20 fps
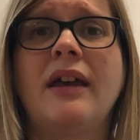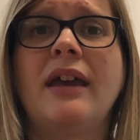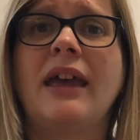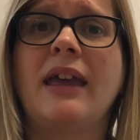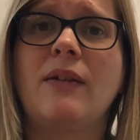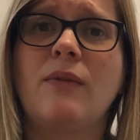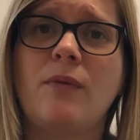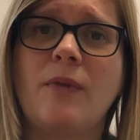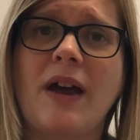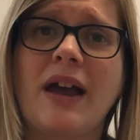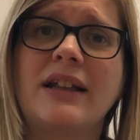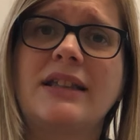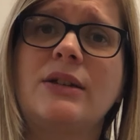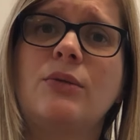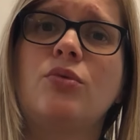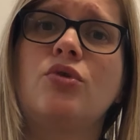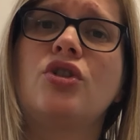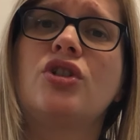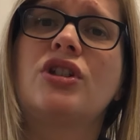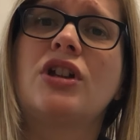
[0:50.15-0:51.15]
In fact, it
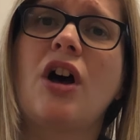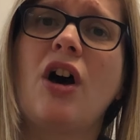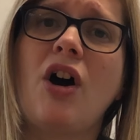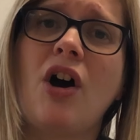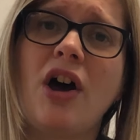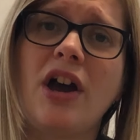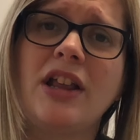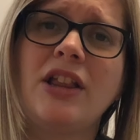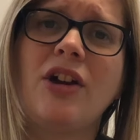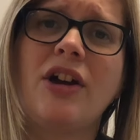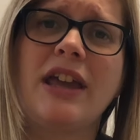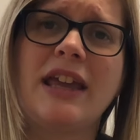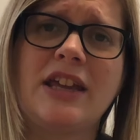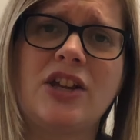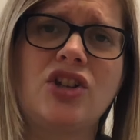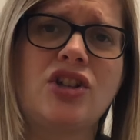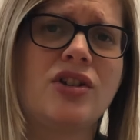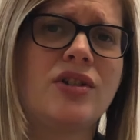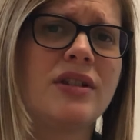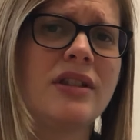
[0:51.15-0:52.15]
will just highlight
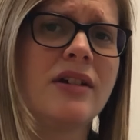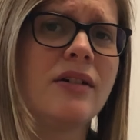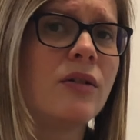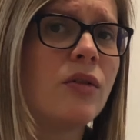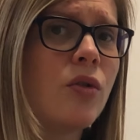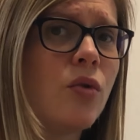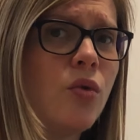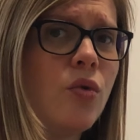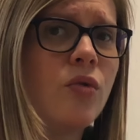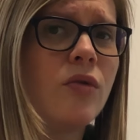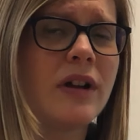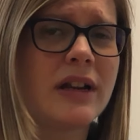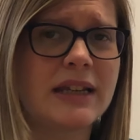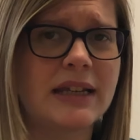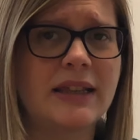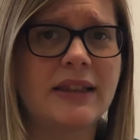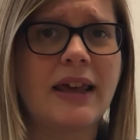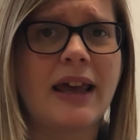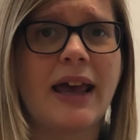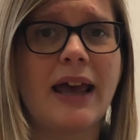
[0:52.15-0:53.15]
issues that are
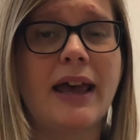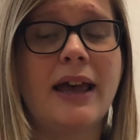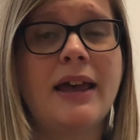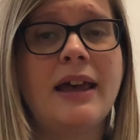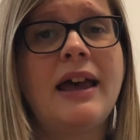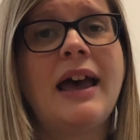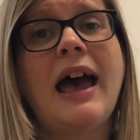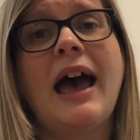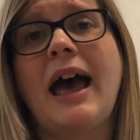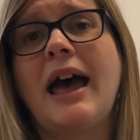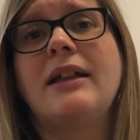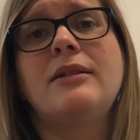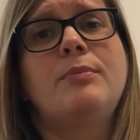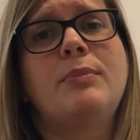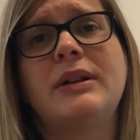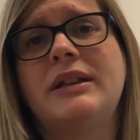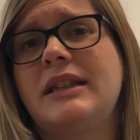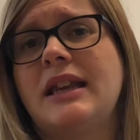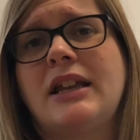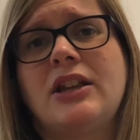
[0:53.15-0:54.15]
already there and
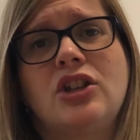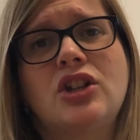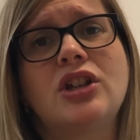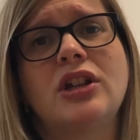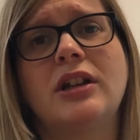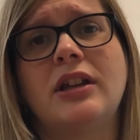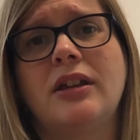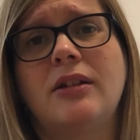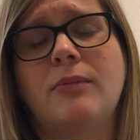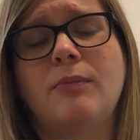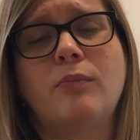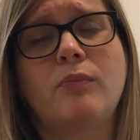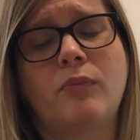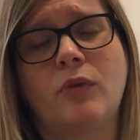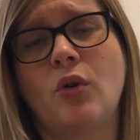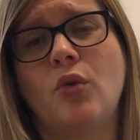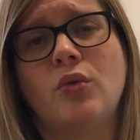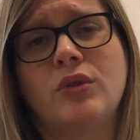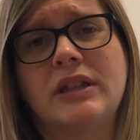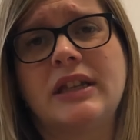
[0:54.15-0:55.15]
potentially
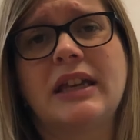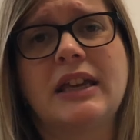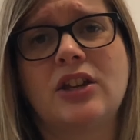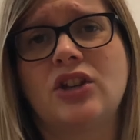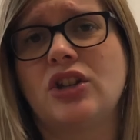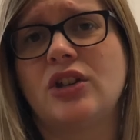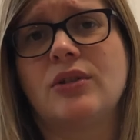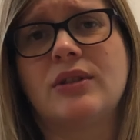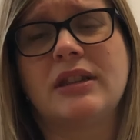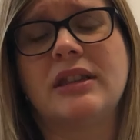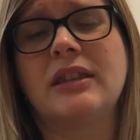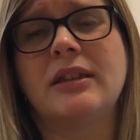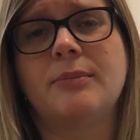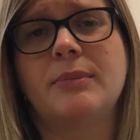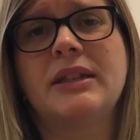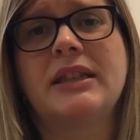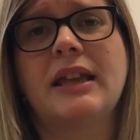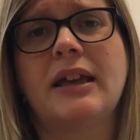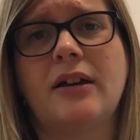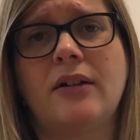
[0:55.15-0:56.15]
causing issues in
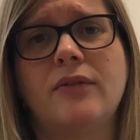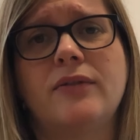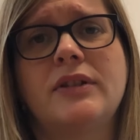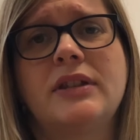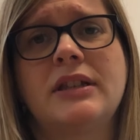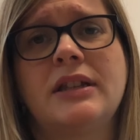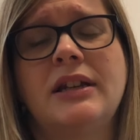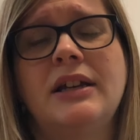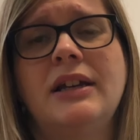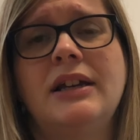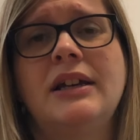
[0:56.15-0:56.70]
themselves.